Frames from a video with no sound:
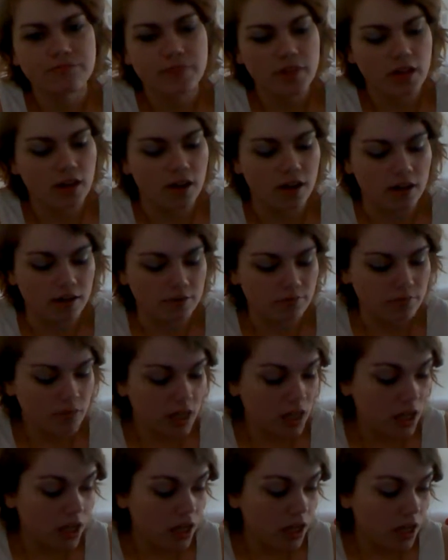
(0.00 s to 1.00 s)

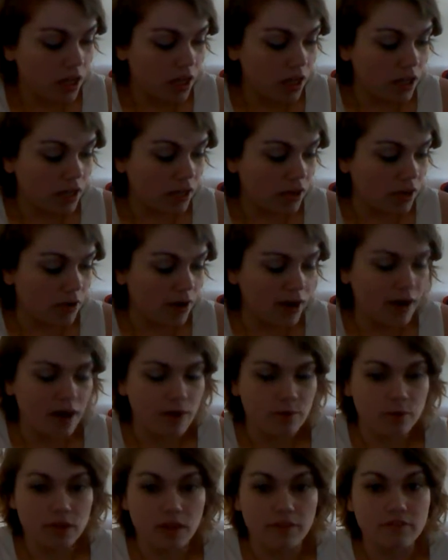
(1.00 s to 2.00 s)
I
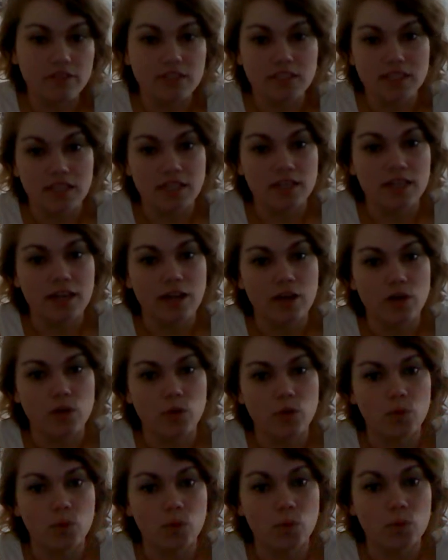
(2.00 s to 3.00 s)
would love to see a kid
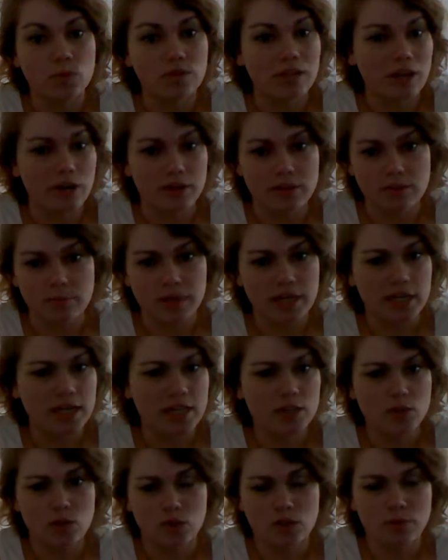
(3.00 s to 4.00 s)
who carries my
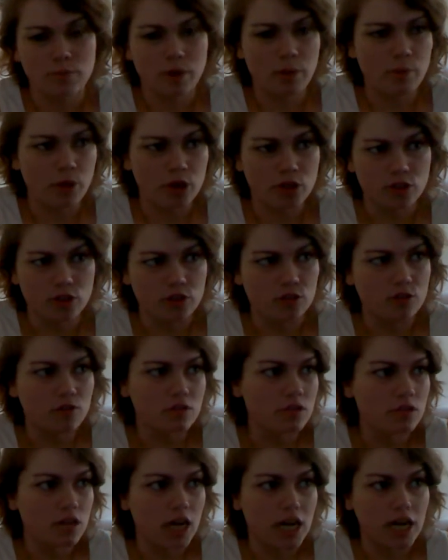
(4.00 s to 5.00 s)
eyes or my
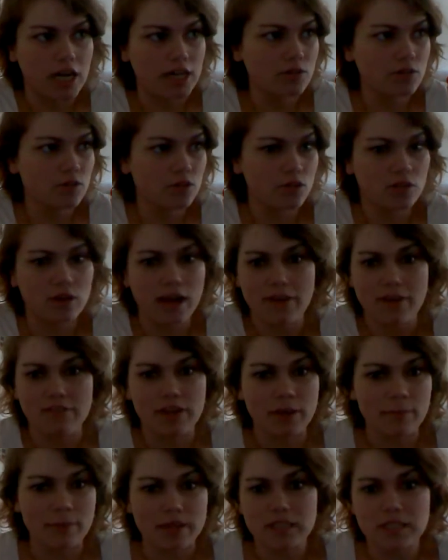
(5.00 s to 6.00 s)
partner's eyes, or
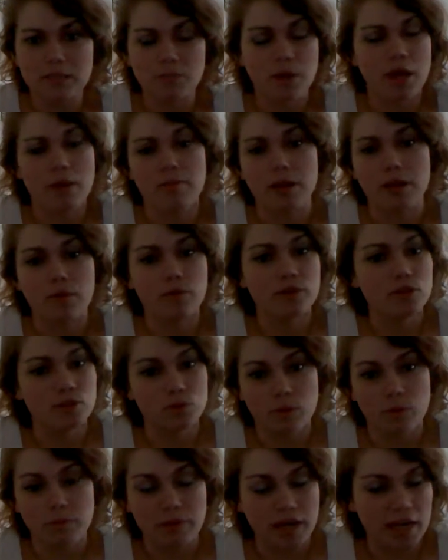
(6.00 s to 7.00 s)
having a mixed baby, which is
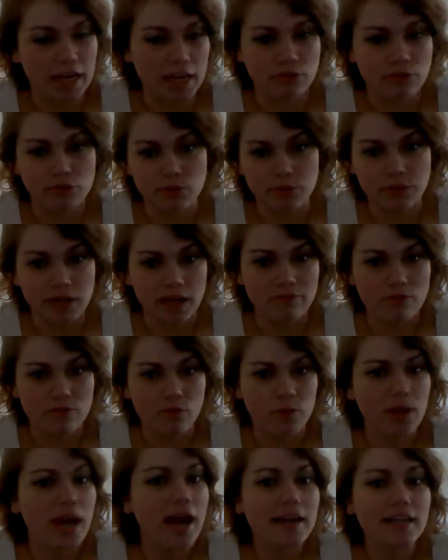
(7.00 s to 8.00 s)
what me and Adrian would have if
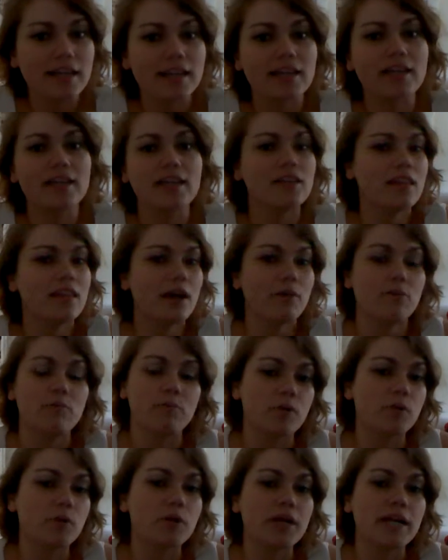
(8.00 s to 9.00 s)
we had a kid. That would
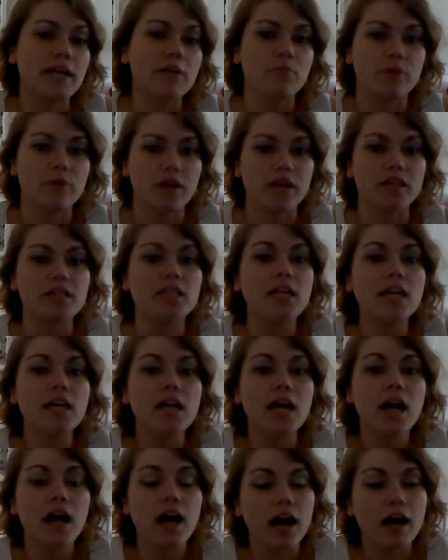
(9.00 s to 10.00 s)
be great, but
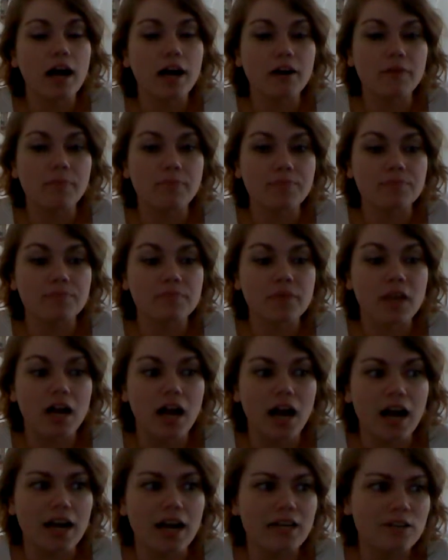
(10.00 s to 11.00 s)

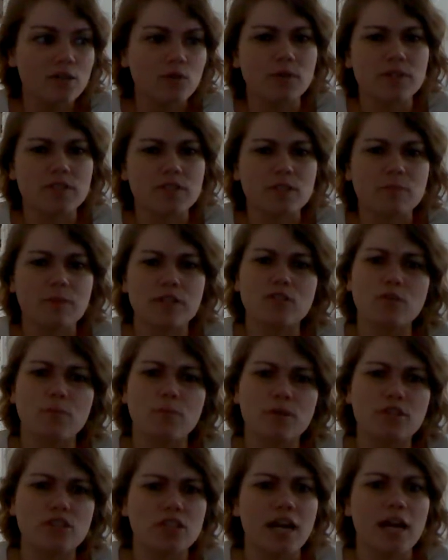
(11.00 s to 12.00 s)
I don't want to spend so
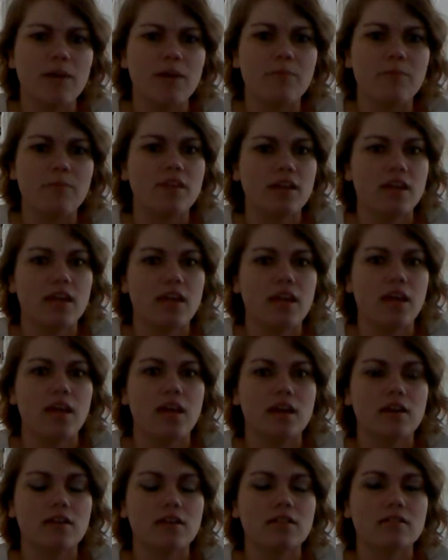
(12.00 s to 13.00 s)
much time thinking,